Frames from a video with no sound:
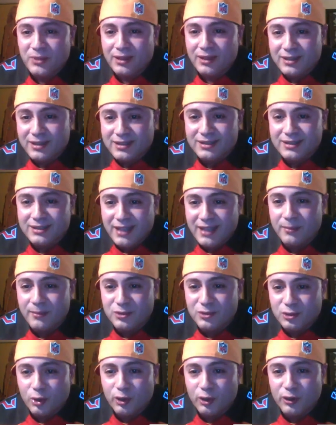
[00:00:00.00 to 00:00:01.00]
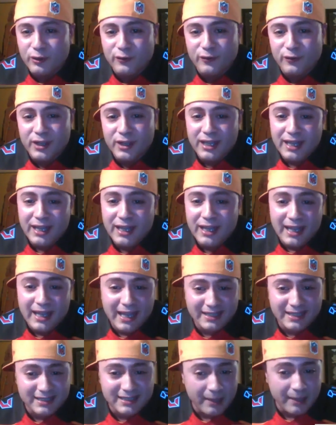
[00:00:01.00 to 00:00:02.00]
this is them sort of
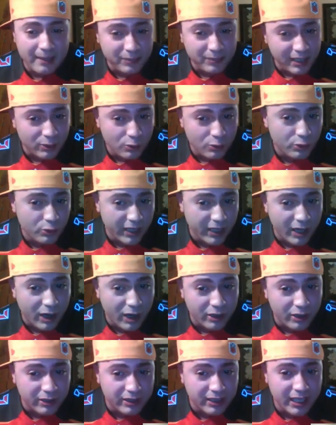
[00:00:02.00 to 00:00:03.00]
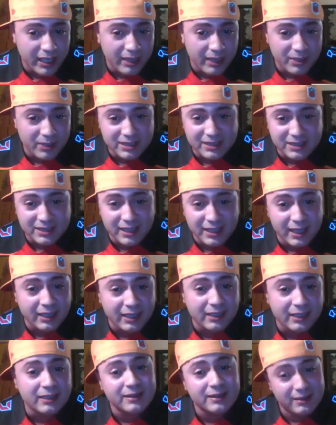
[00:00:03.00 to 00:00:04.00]
accepting who they are in the game and
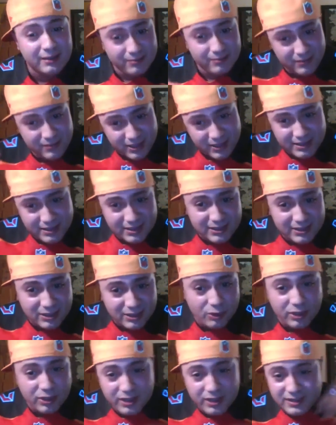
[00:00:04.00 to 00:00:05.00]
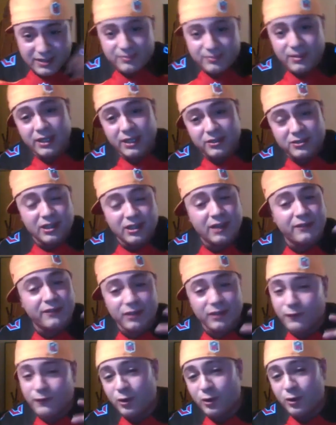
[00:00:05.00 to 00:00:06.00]
saying, this is Sony, this is Microsoft,
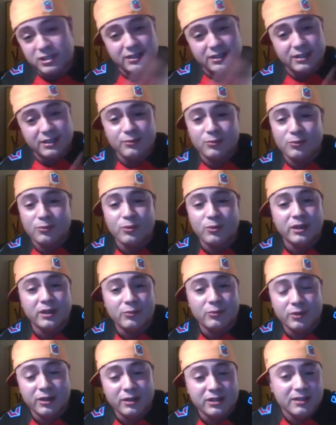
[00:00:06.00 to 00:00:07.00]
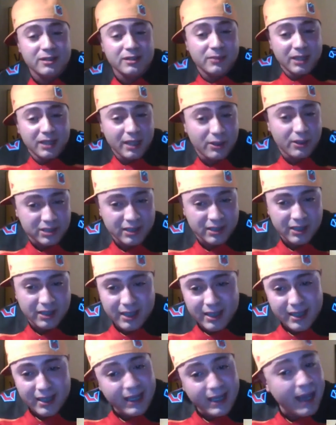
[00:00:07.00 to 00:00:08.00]
and unfortunately, we're something else.
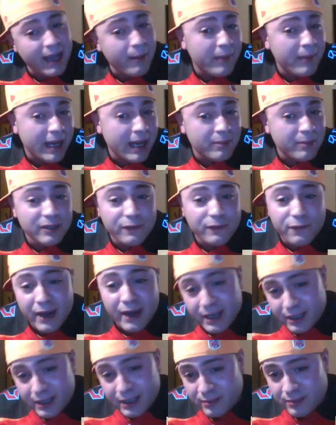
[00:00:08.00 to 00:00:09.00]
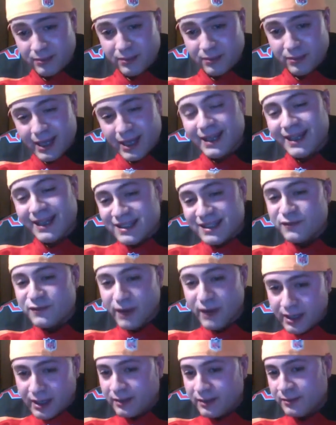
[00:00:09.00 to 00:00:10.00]
And that may be fine. That is
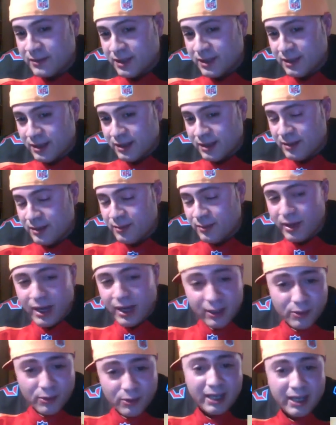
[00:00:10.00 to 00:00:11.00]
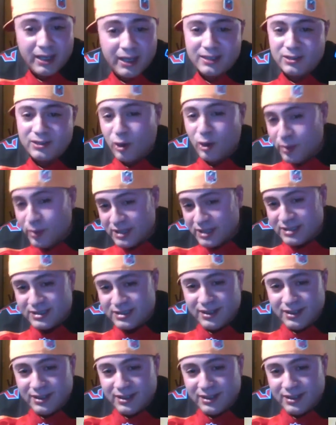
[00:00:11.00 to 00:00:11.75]
fine. But anyway, as always,